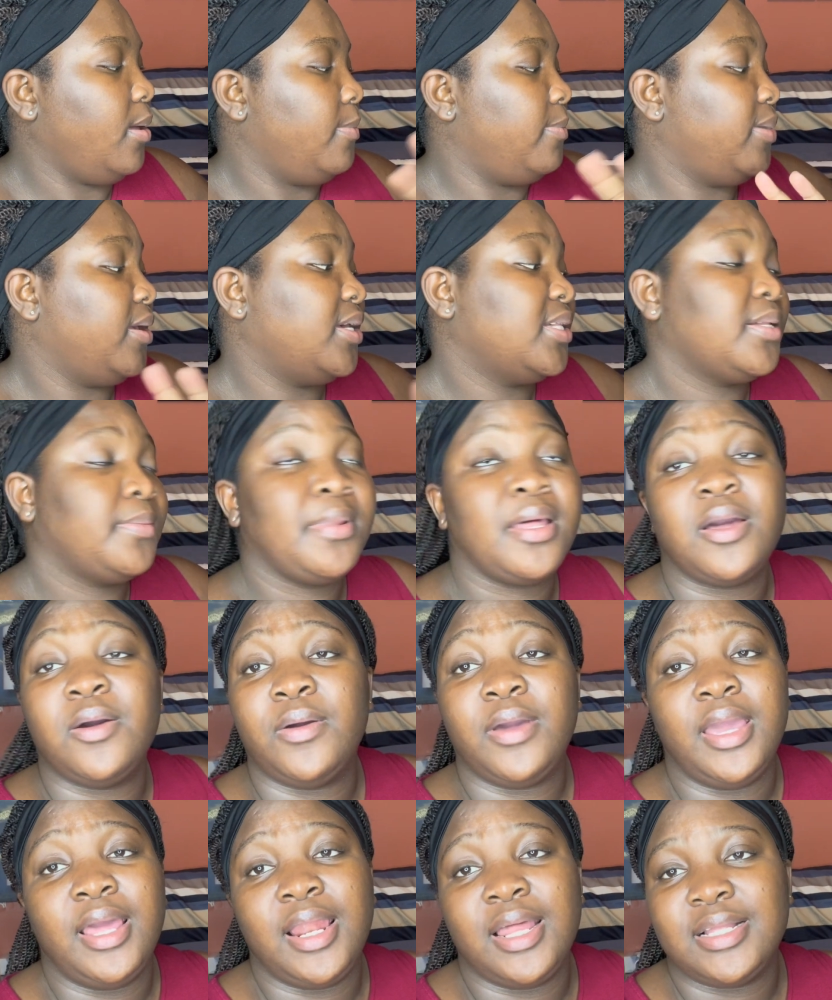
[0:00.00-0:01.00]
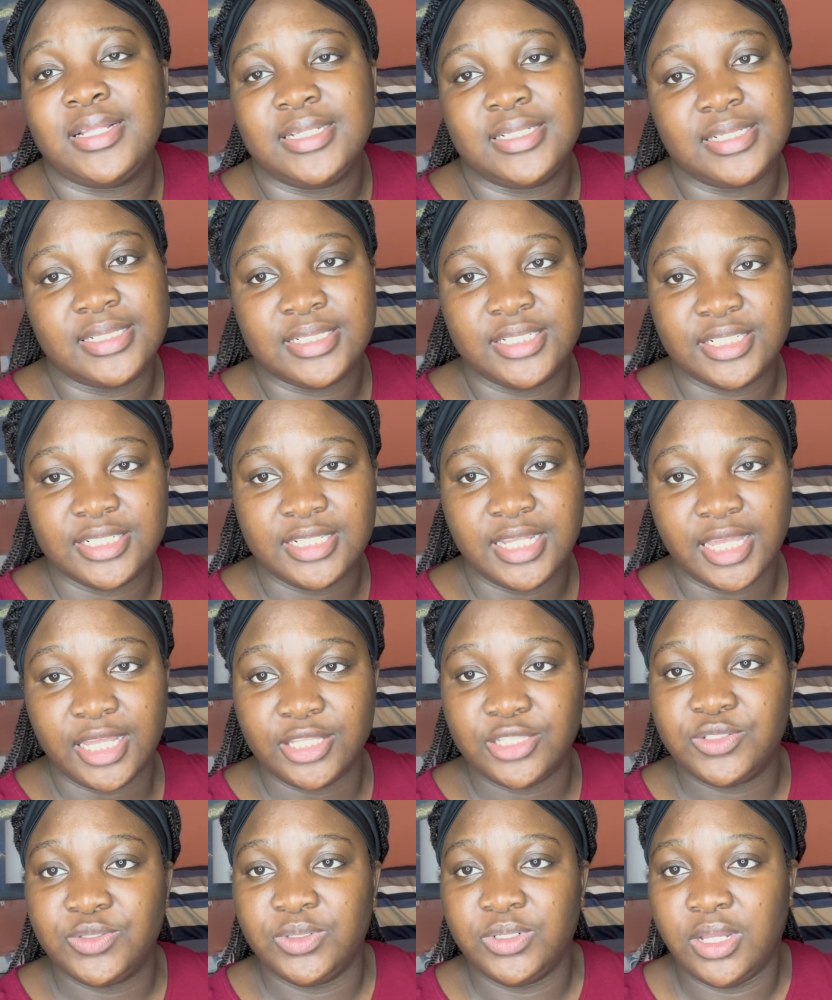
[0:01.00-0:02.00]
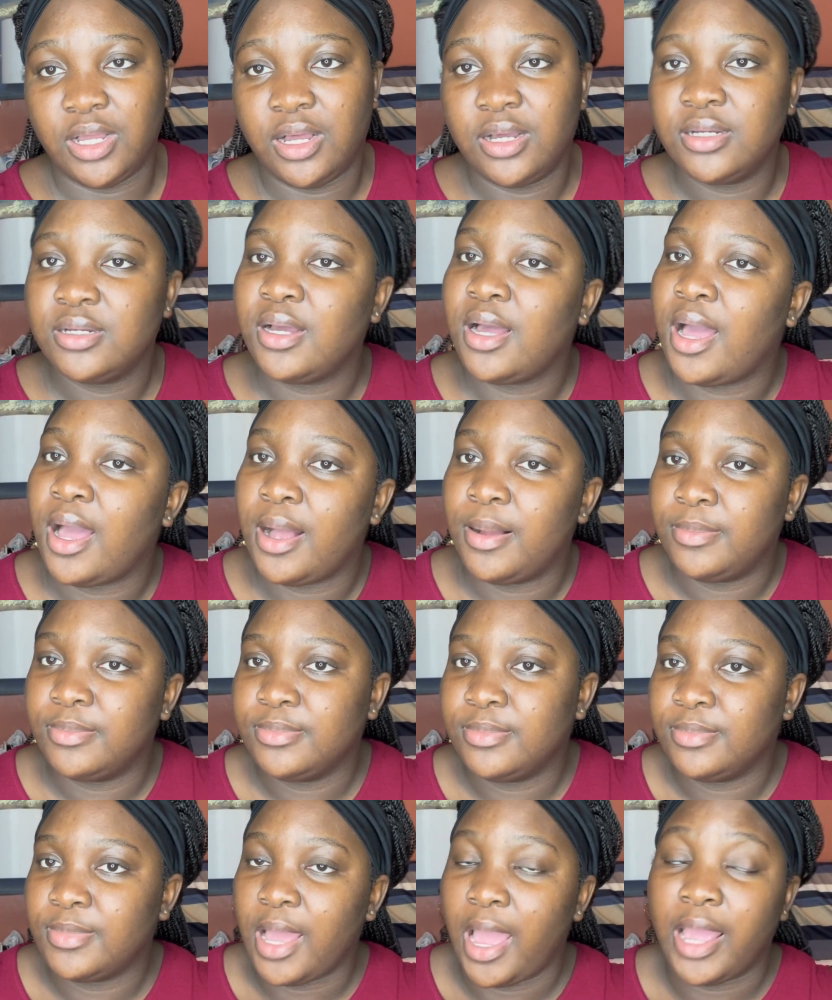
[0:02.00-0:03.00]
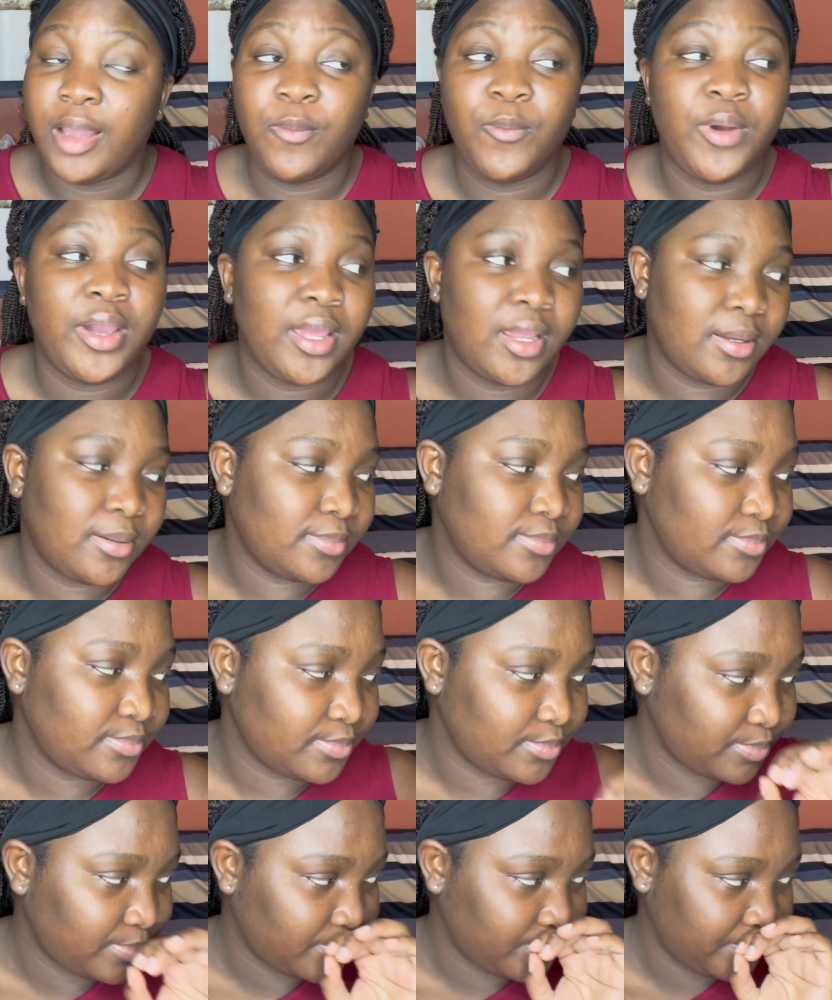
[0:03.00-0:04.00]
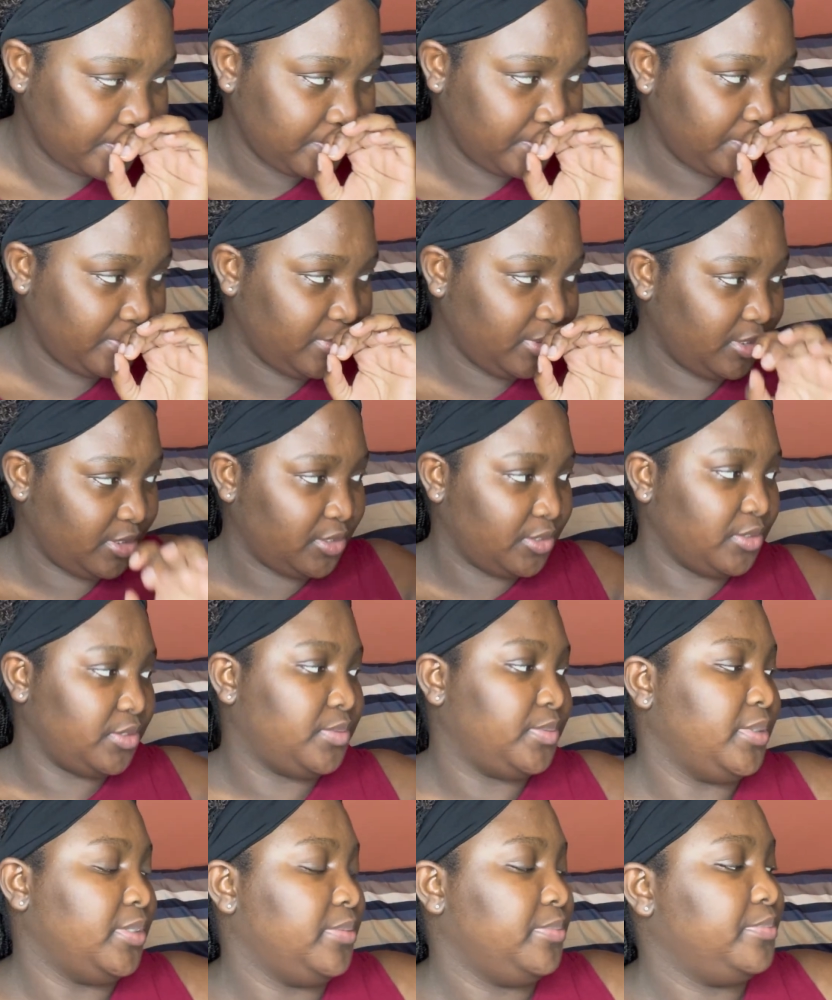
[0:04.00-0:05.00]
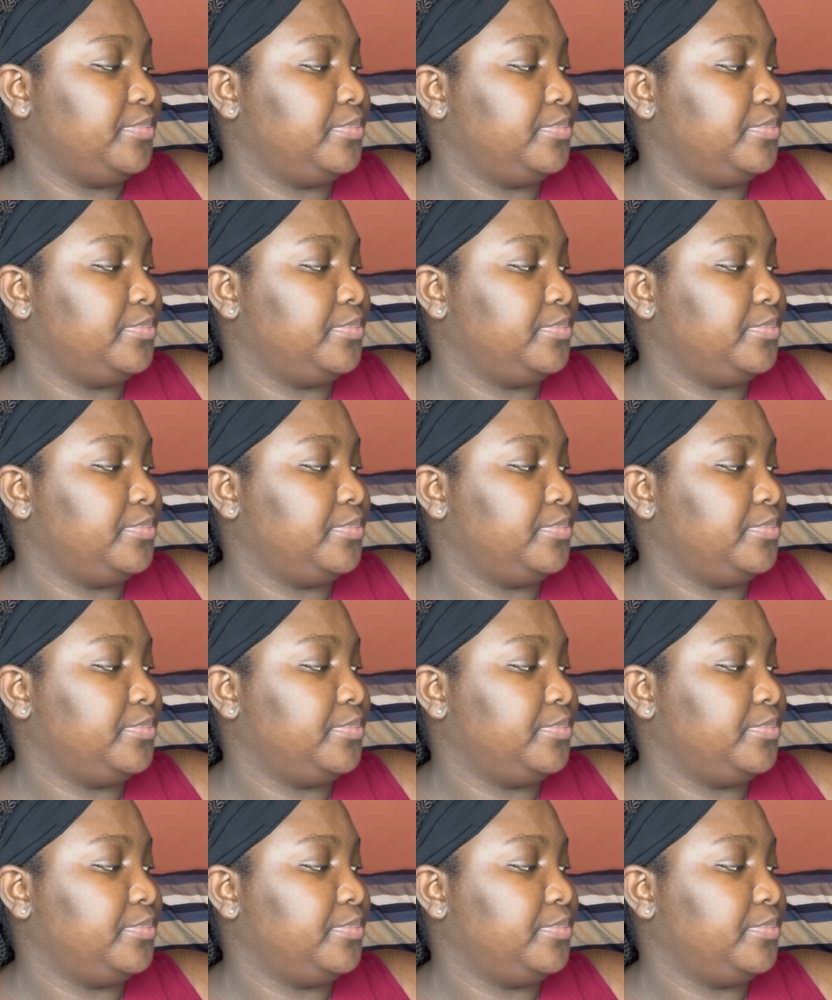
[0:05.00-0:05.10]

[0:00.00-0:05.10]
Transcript: Because I'm like, okay, like this is just taking too long. Um, I went, excuse me.